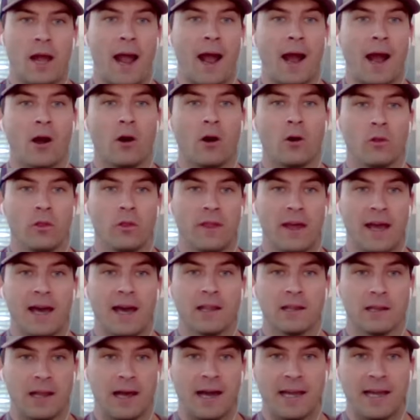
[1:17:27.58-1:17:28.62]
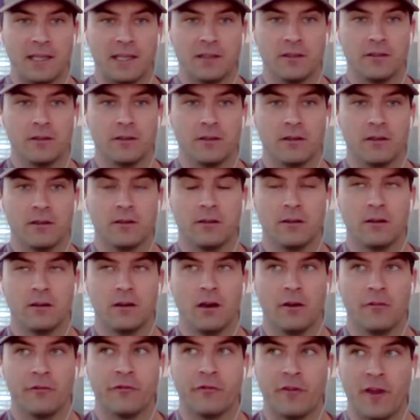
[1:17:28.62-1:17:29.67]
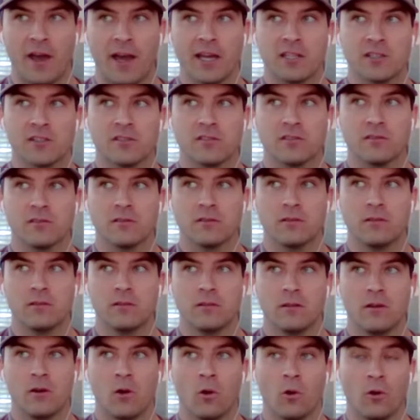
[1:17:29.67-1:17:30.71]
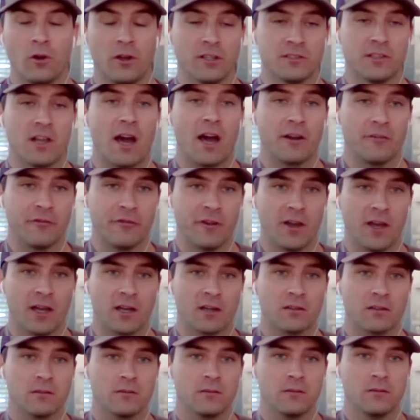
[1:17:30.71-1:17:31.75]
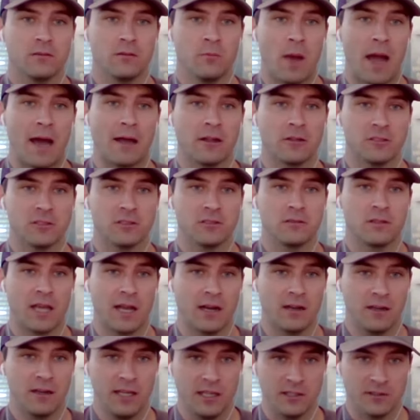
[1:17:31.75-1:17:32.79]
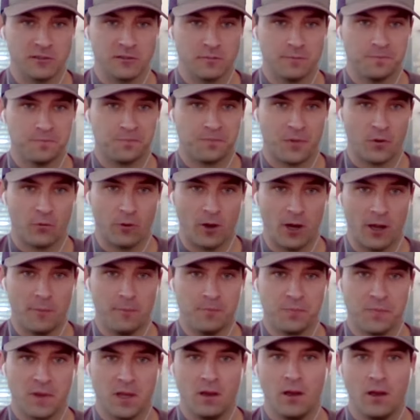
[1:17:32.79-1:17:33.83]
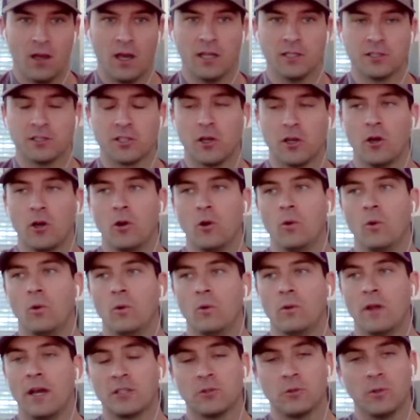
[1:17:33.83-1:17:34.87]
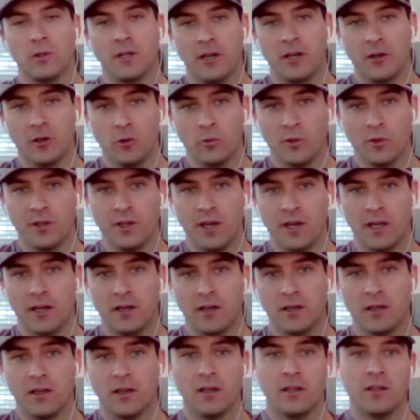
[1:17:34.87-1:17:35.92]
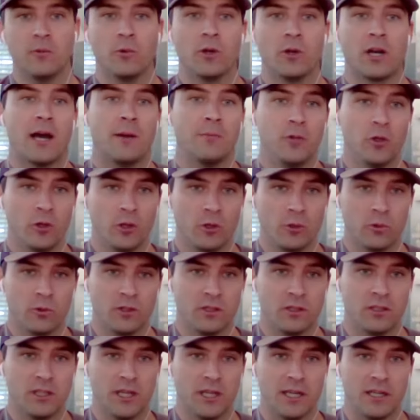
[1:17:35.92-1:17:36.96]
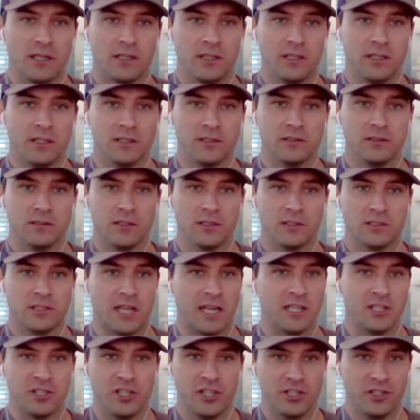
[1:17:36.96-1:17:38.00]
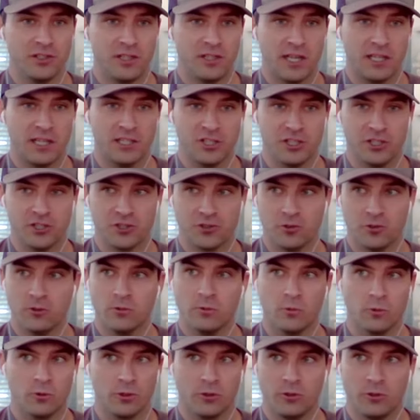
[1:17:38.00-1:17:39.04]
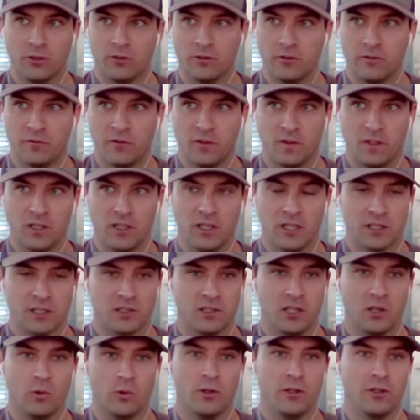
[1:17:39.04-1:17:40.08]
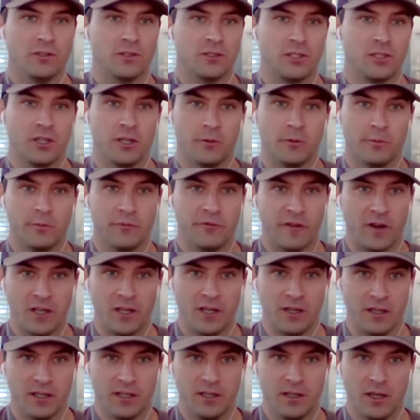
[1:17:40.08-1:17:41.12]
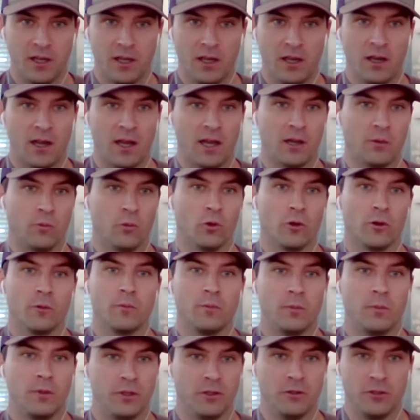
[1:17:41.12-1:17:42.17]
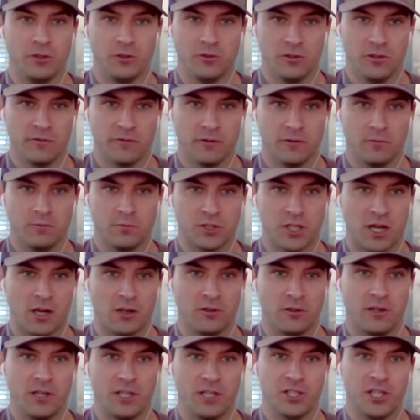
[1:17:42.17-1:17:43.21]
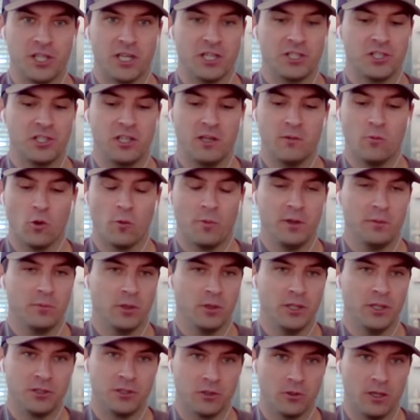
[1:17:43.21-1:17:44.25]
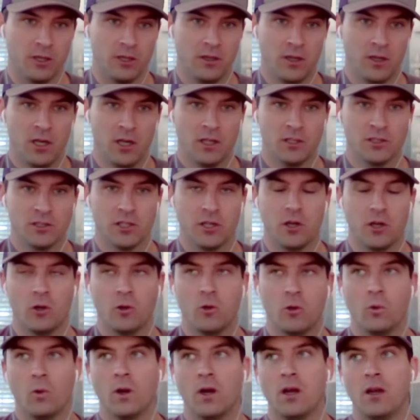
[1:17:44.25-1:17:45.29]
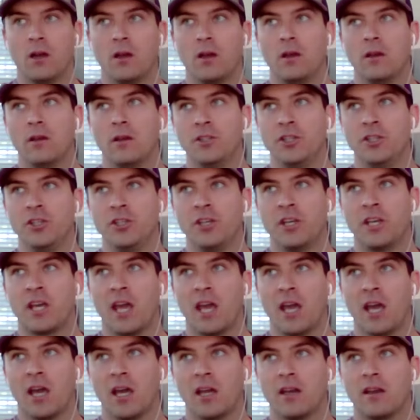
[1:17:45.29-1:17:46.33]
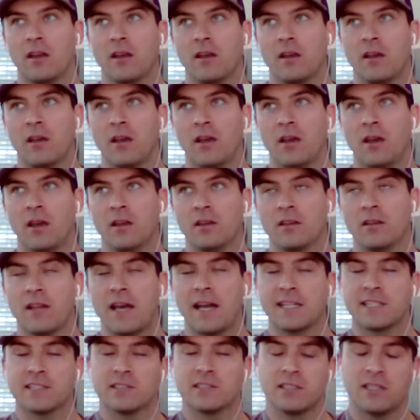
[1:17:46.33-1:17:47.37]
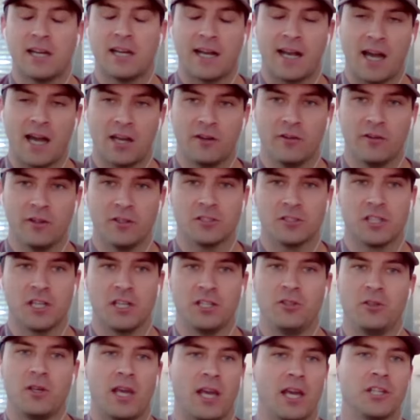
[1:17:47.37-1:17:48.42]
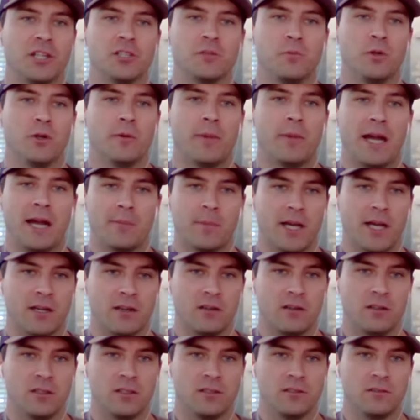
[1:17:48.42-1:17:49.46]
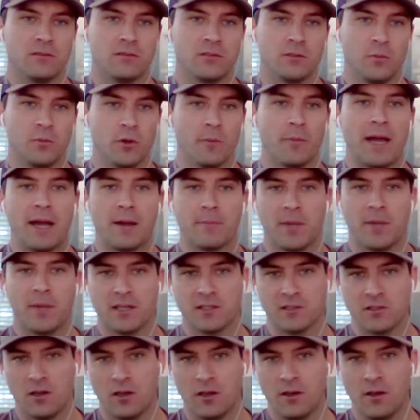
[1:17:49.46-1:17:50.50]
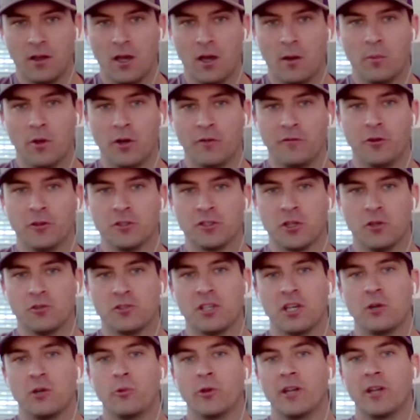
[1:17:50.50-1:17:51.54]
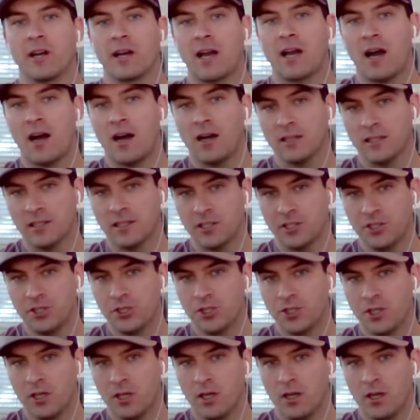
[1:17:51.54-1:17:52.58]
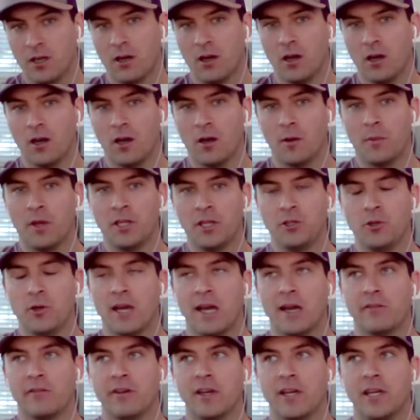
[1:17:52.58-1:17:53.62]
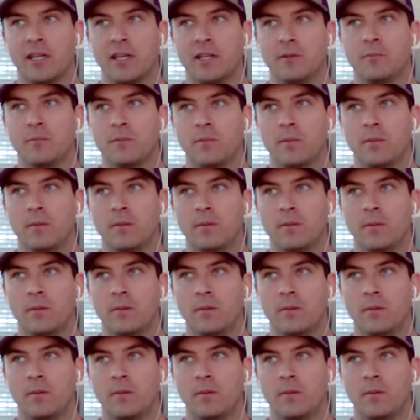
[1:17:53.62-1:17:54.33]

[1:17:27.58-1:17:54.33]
how that light affects or does not affect mallards and Canada geese, right? And so that's what they're doing with the data. And then what I'm doing with the data is, is tangent, tangential. We're doing the 50 Ducks thing with it to, to help fund it. And we're you know using it for childhood education to get more people into it. So you can't, and to that extent, I kind of understand you can't just put backpack on to put backpacks on. But if you're associated within a college um, and you have a,